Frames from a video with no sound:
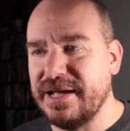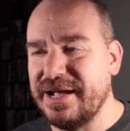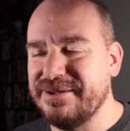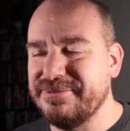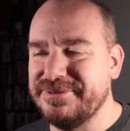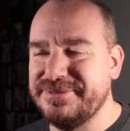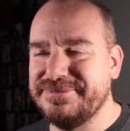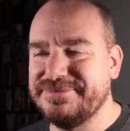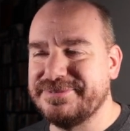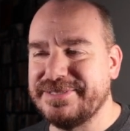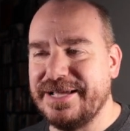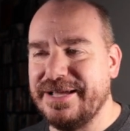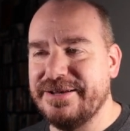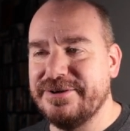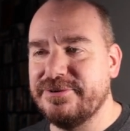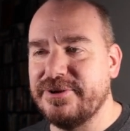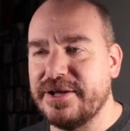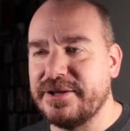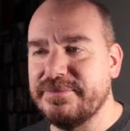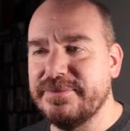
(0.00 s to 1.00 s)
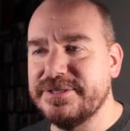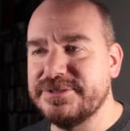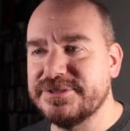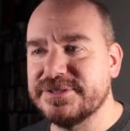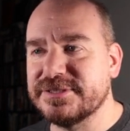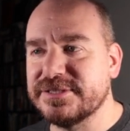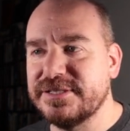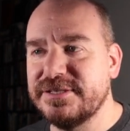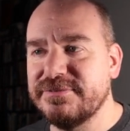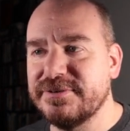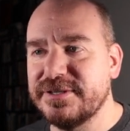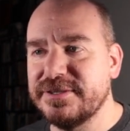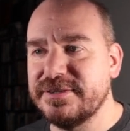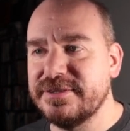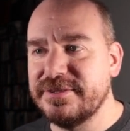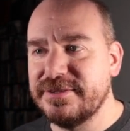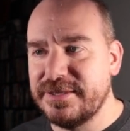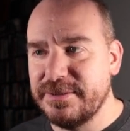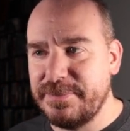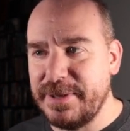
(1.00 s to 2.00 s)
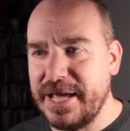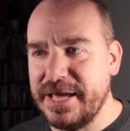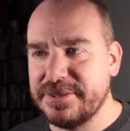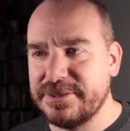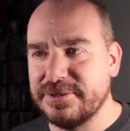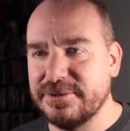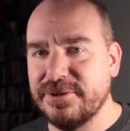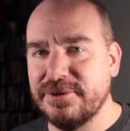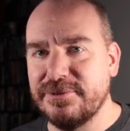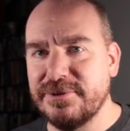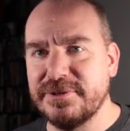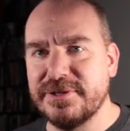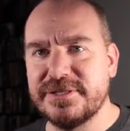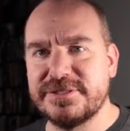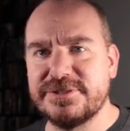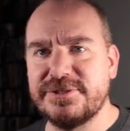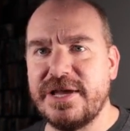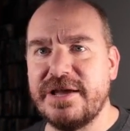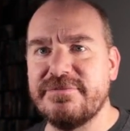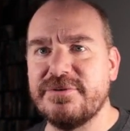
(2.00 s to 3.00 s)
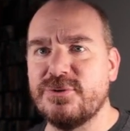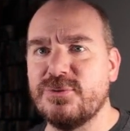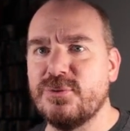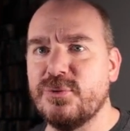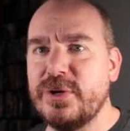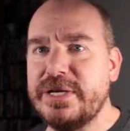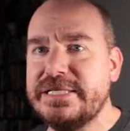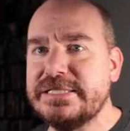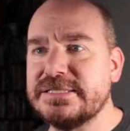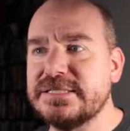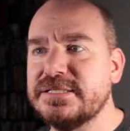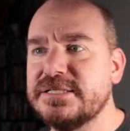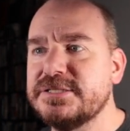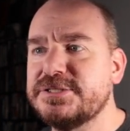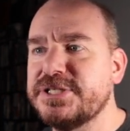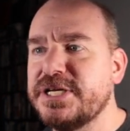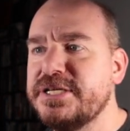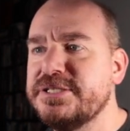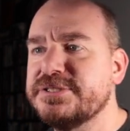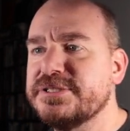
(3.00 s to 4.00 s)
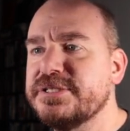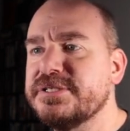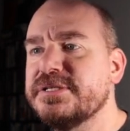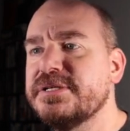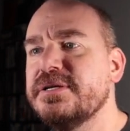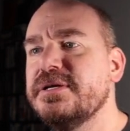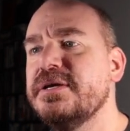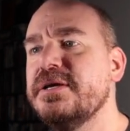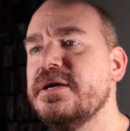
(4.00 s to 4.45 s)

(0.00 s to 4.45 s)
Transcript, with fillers: I would kind of recommend just leaving the path alone unless you have a reason to change it.